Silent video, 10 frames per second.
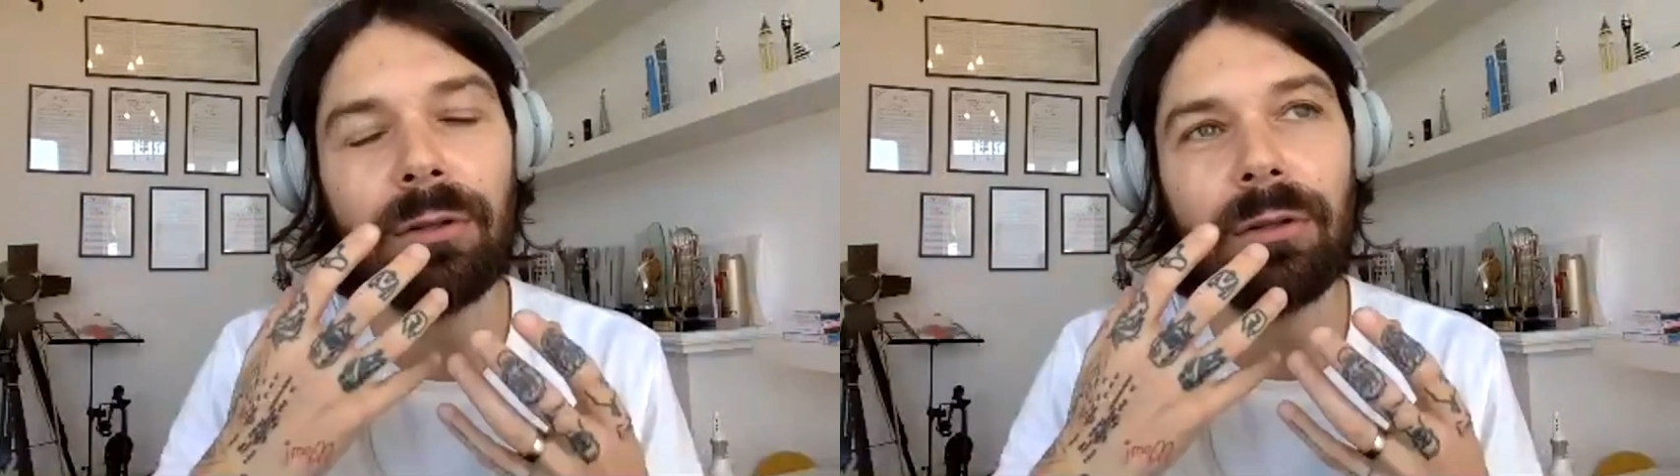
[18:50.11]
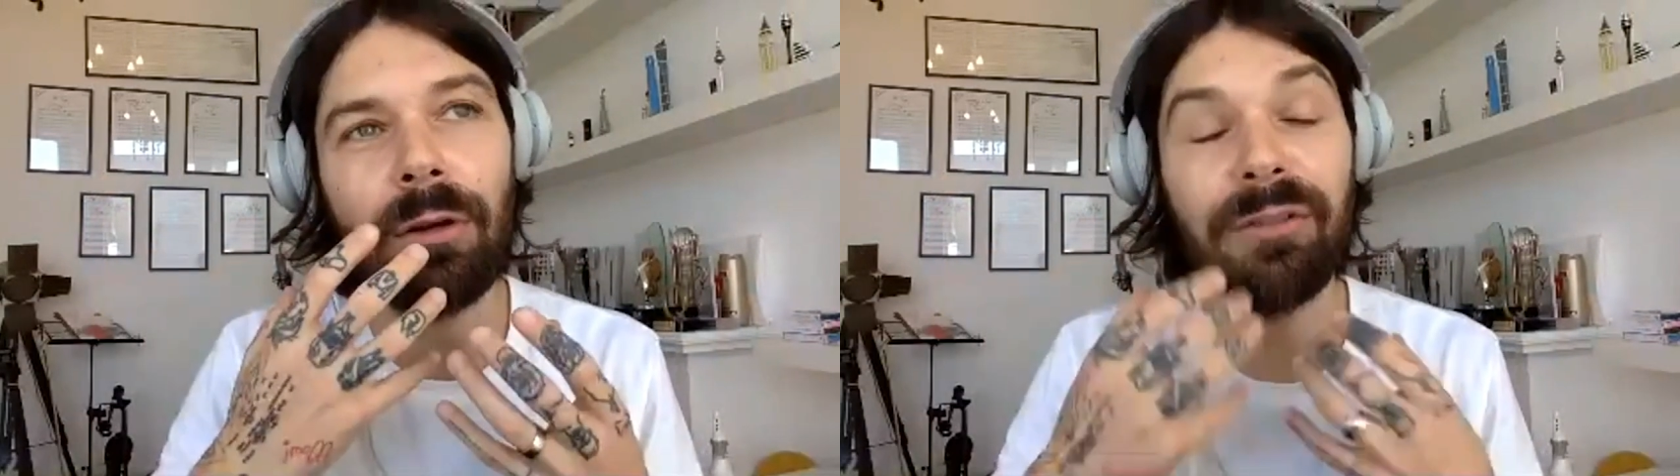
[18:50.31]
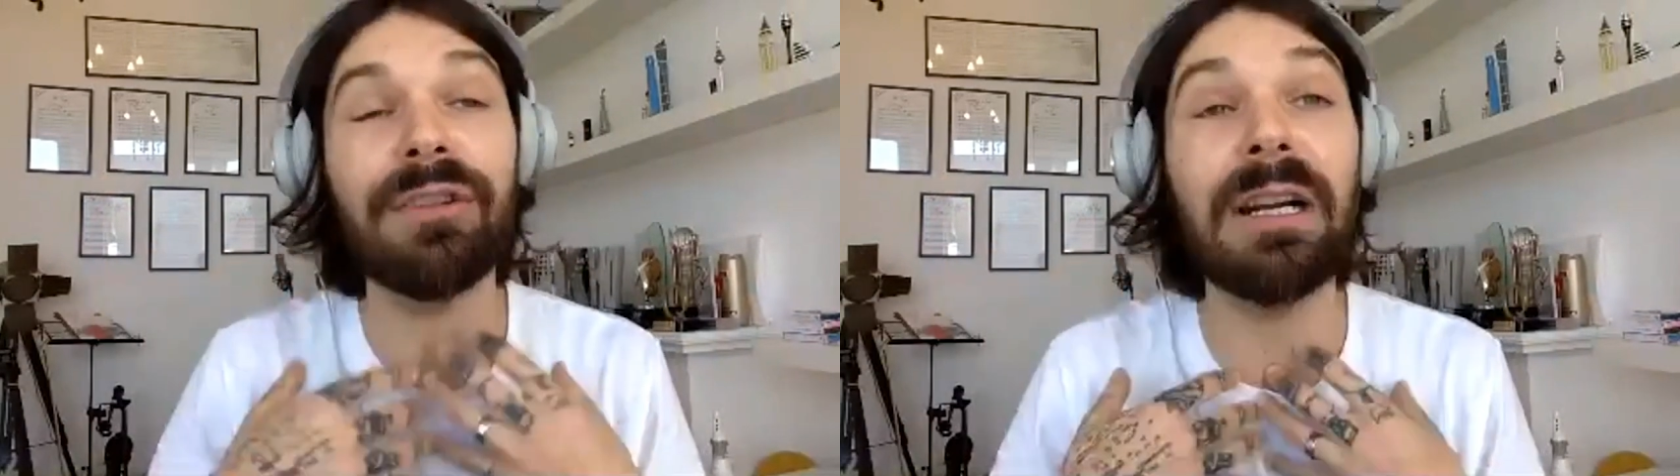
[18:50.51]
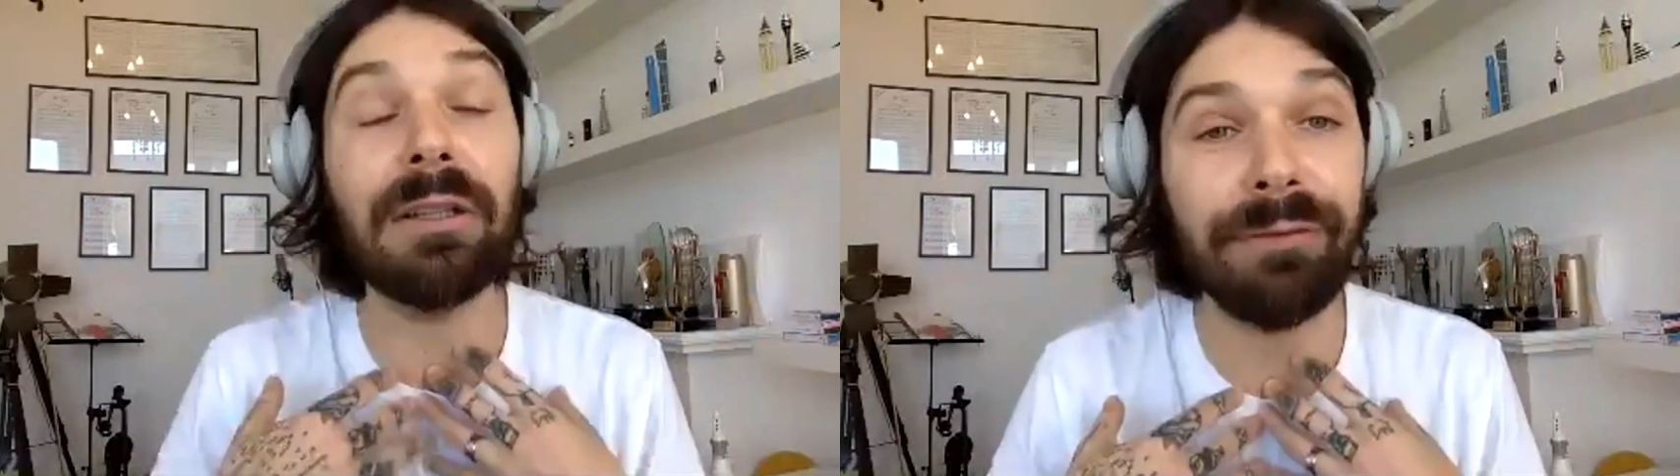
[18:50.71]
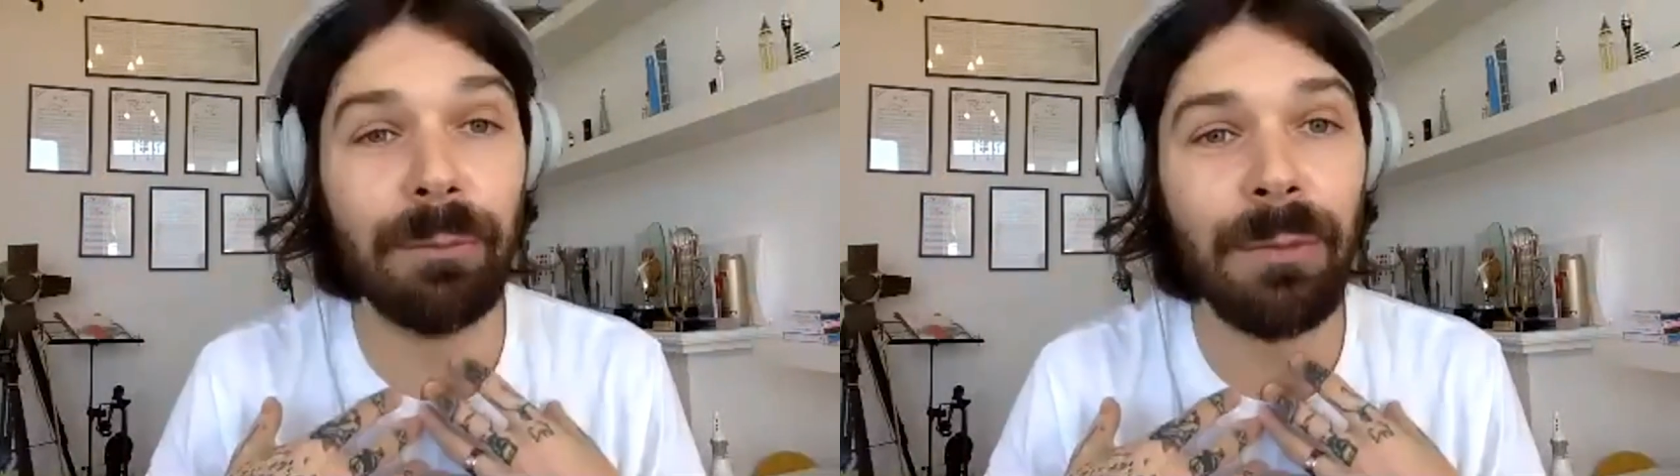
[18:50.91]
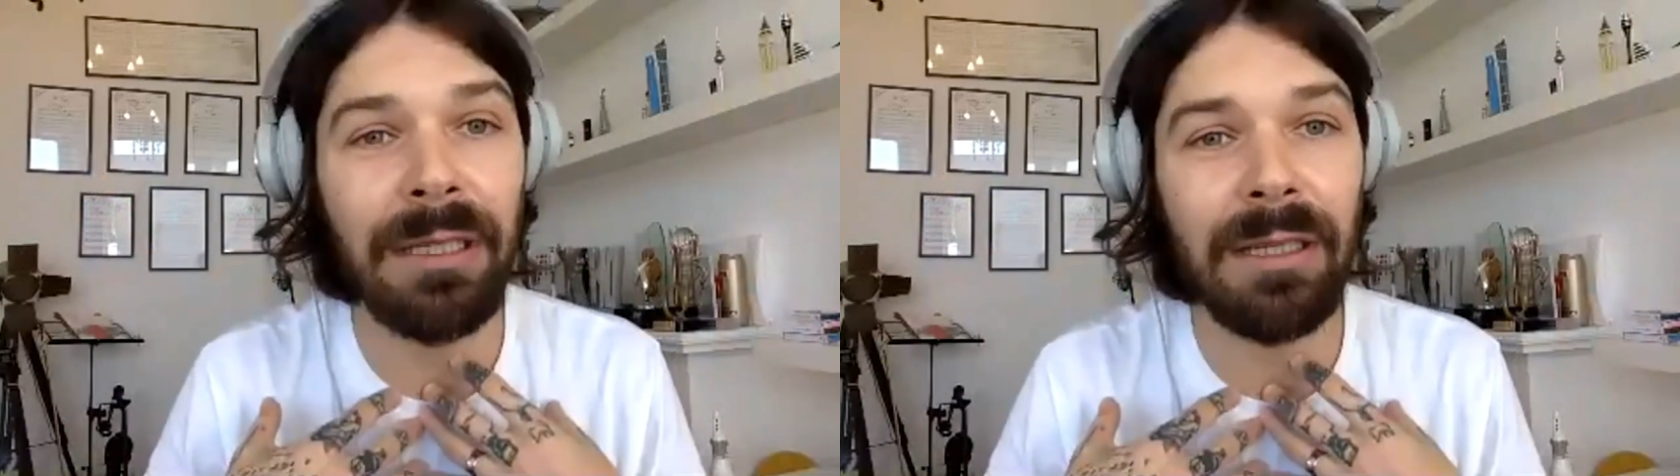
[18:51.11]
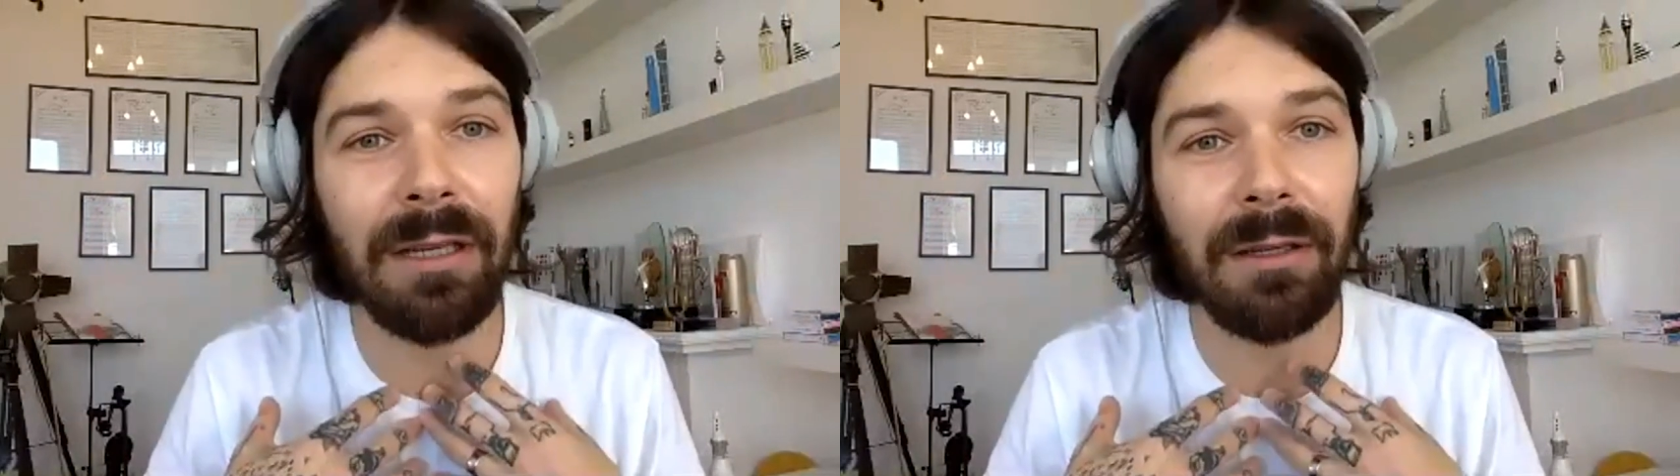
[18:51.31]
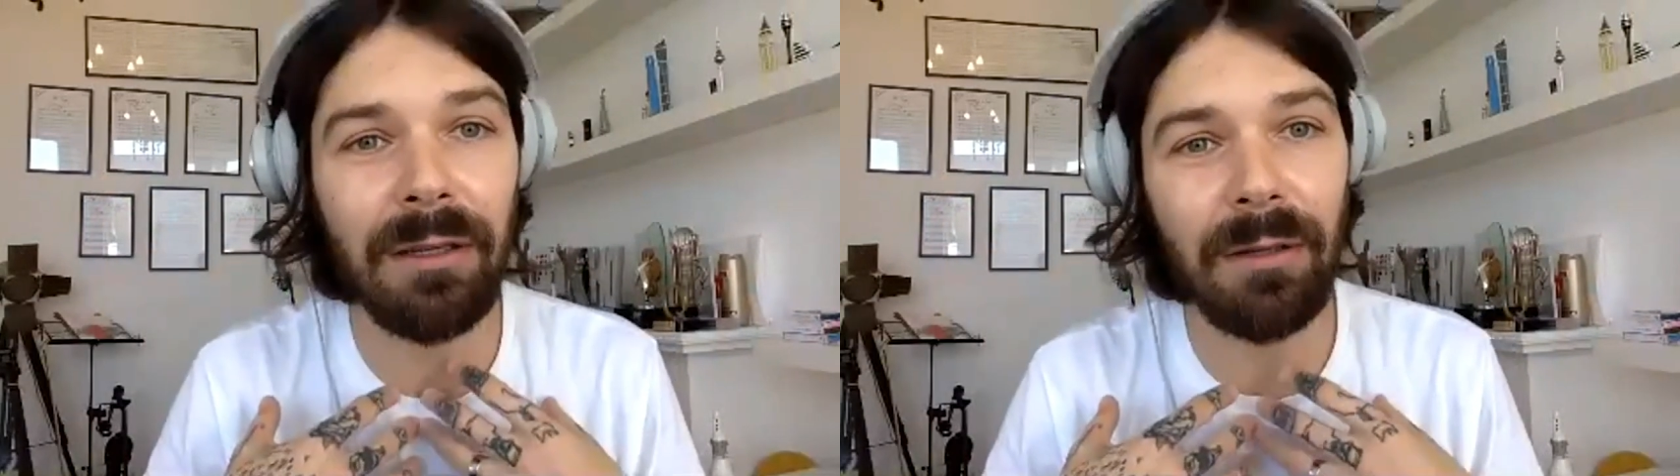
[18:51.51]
or certainly for me,